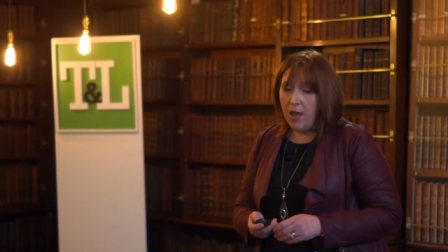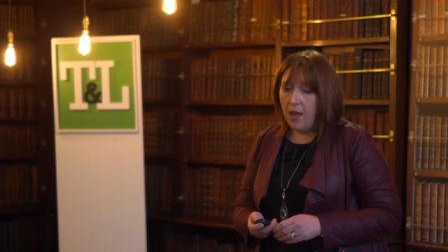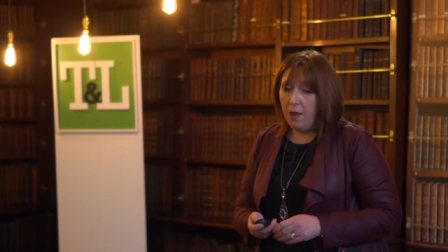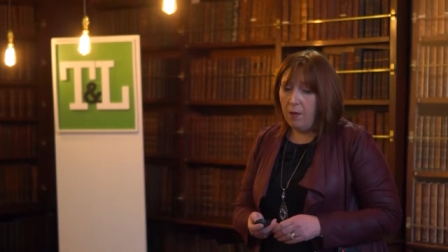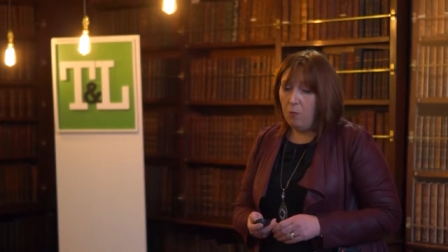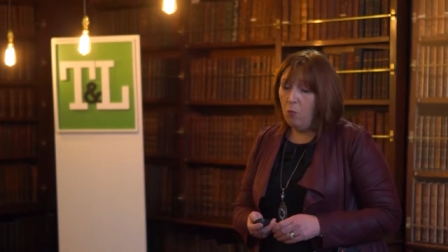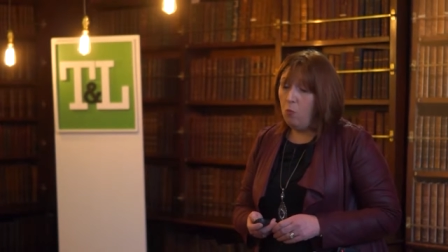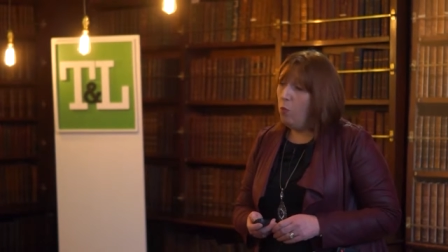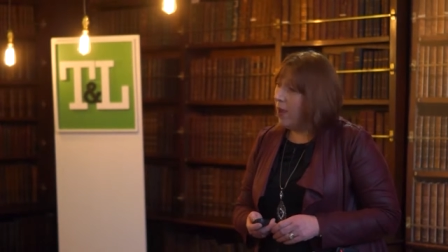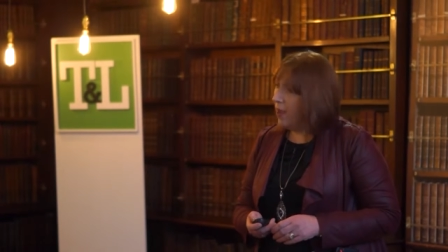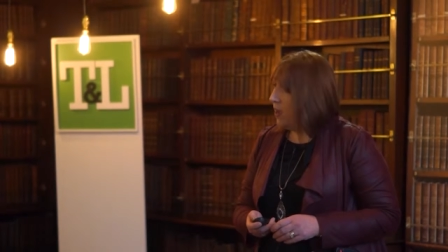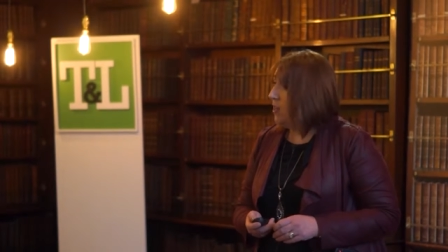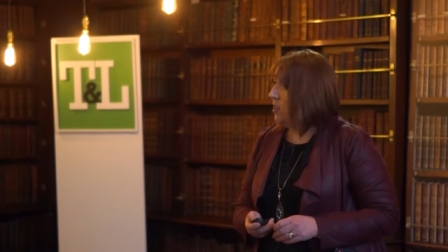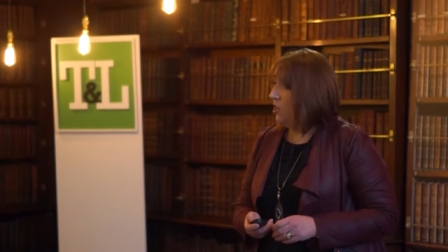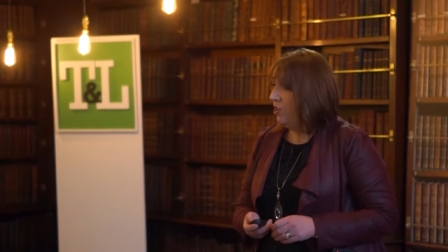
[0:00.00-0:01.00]
um,
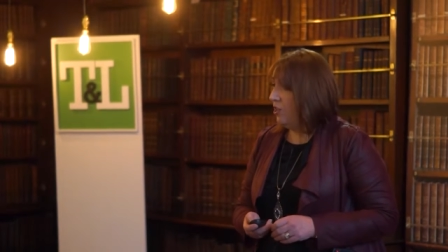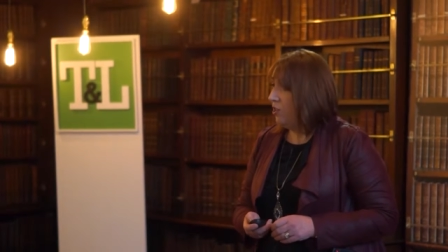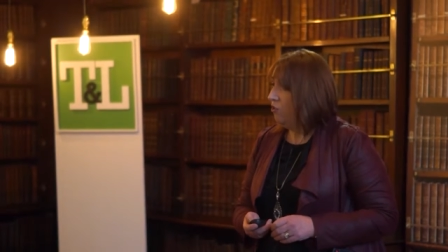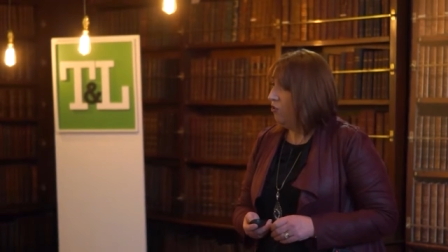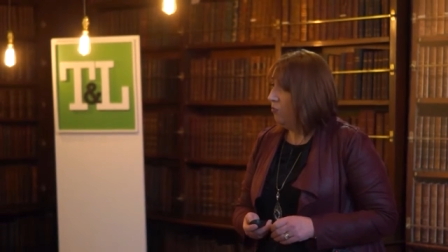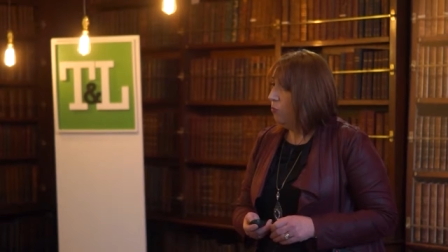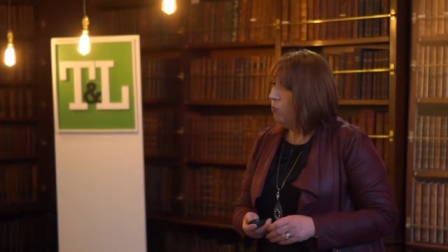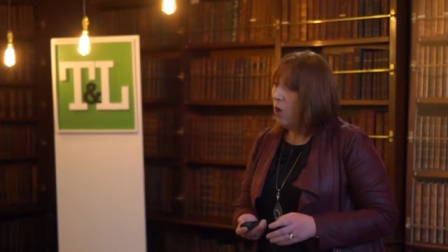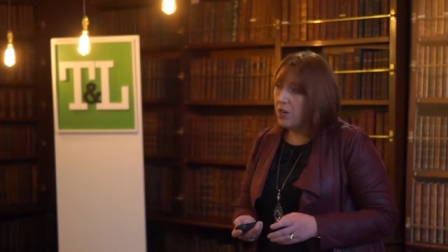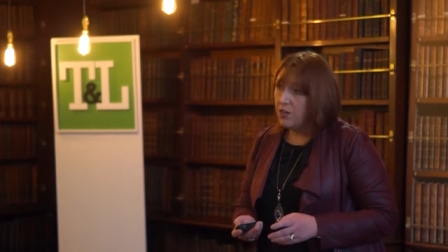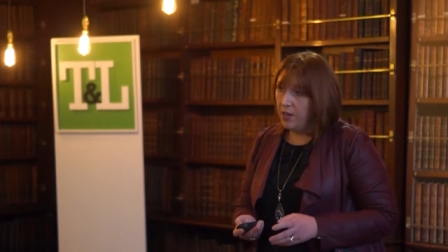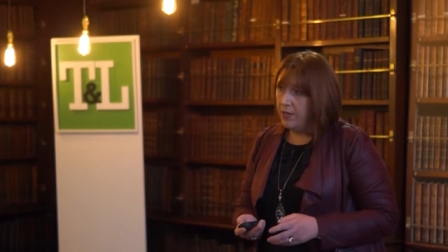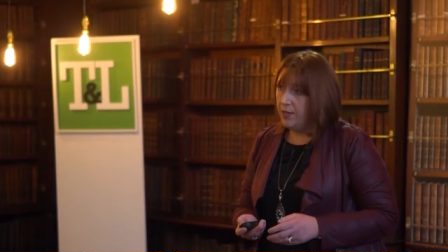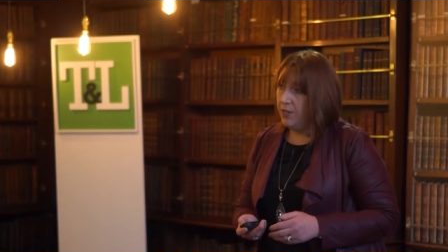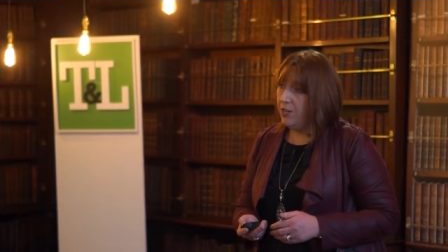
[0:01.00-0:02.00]
why I teach,
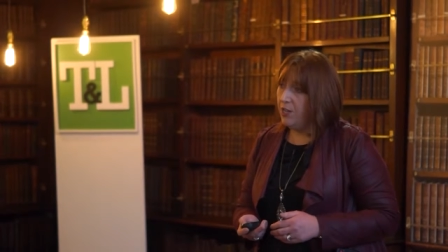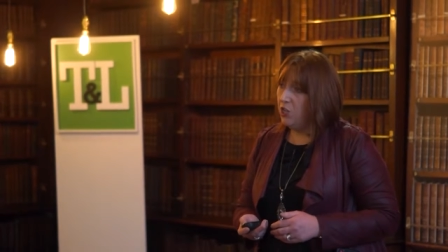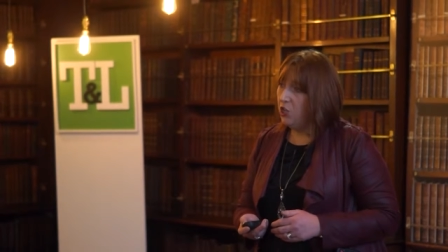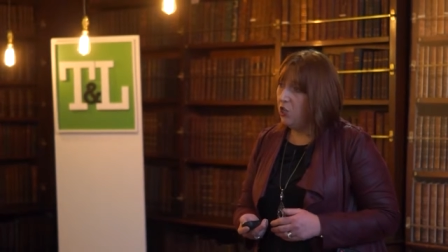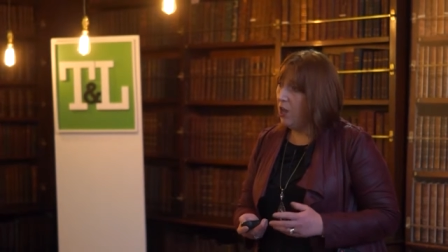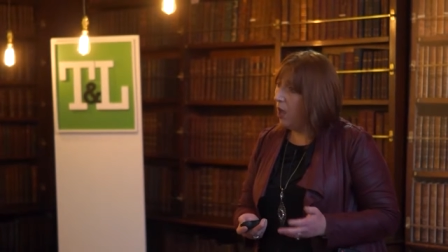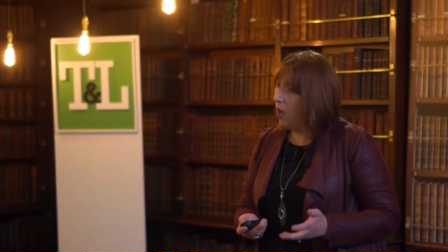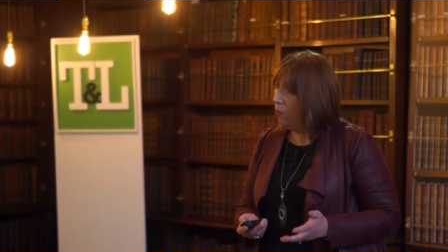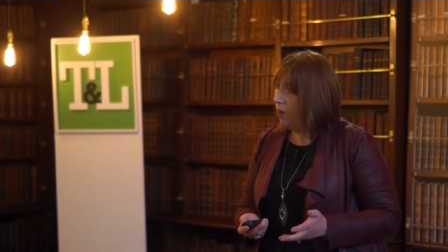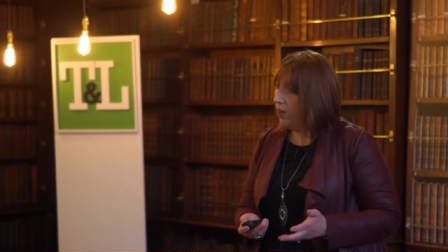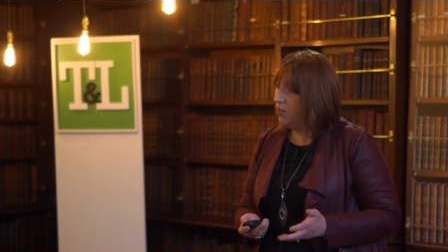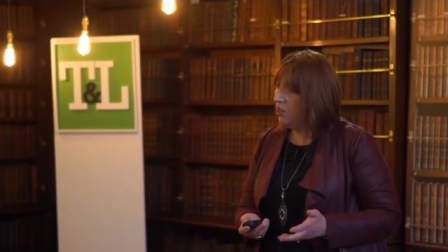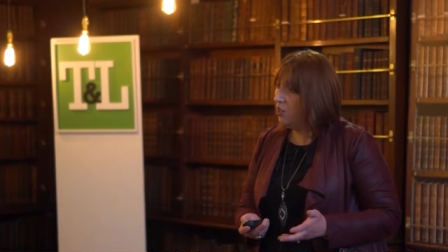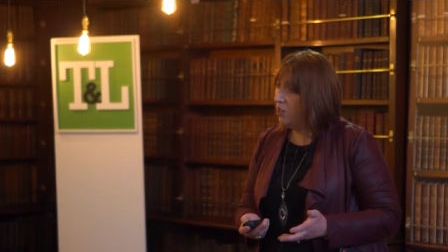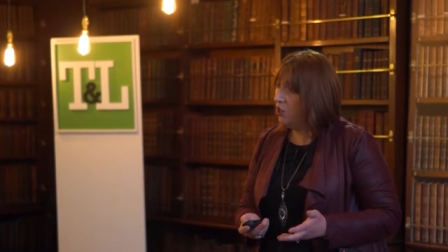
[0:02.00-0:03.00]
what I teach, how
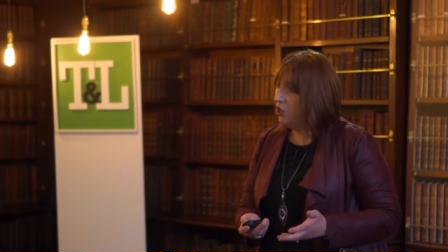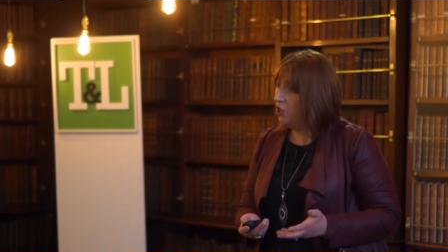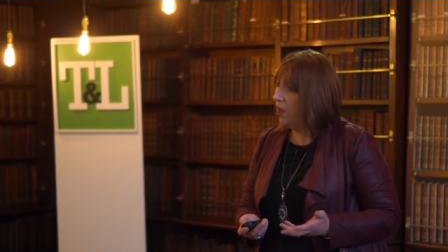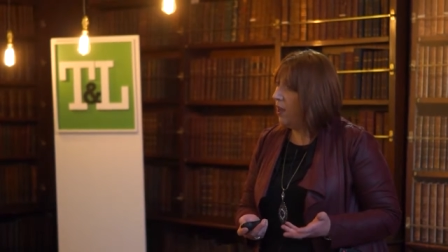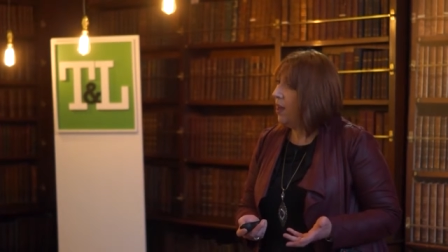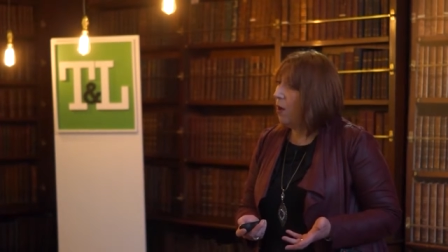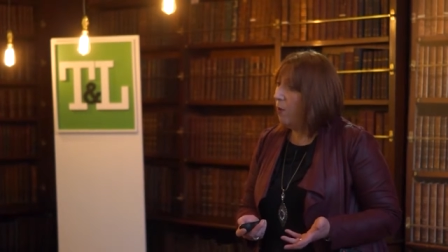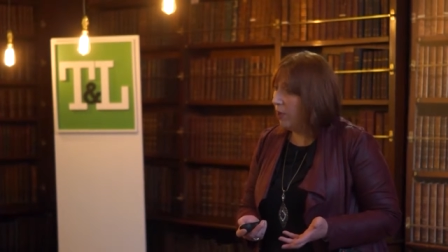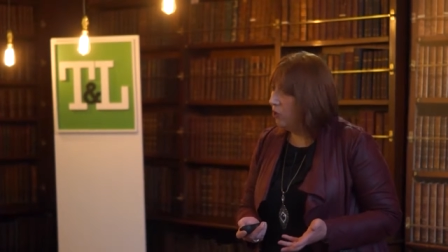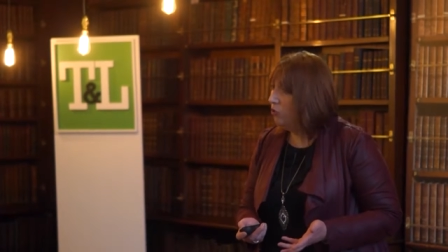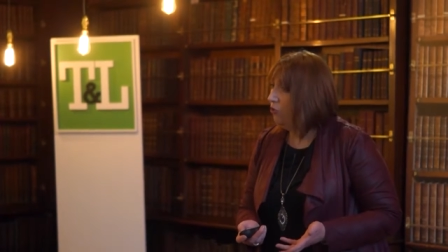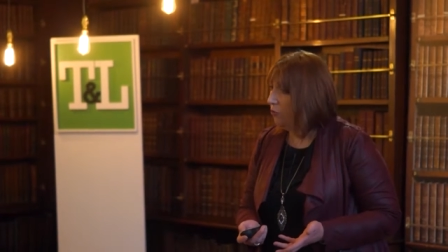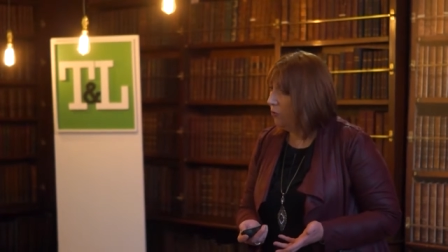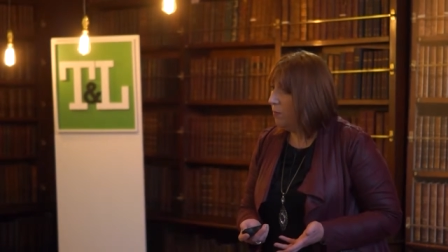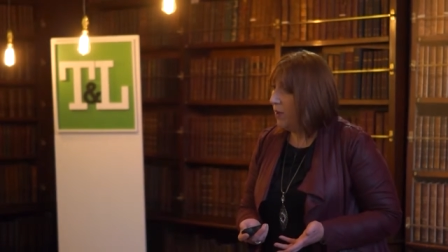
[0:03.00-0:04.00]
I teach, and how I
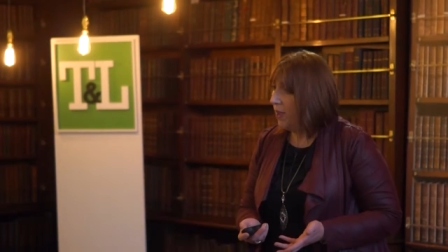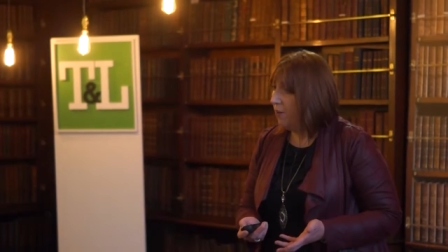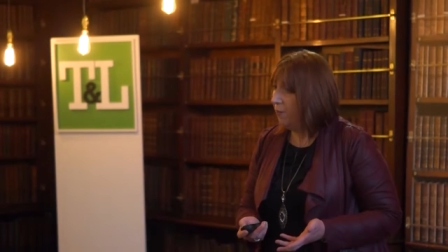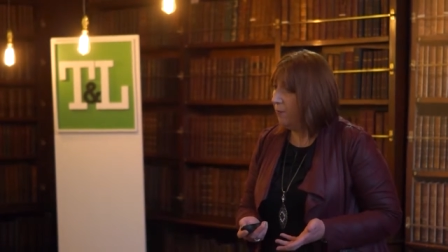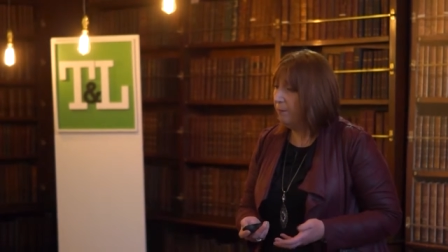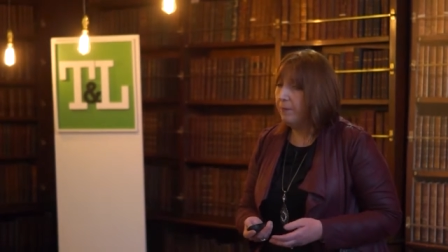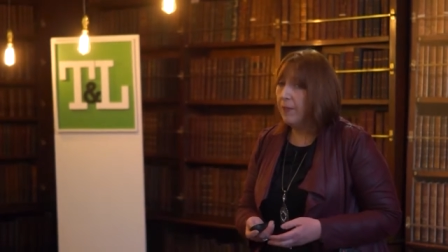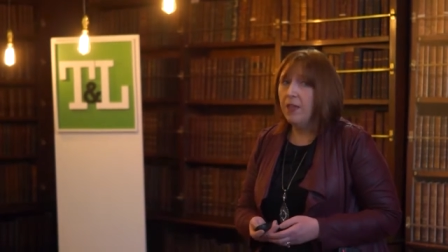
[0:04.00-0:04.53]
could do it better.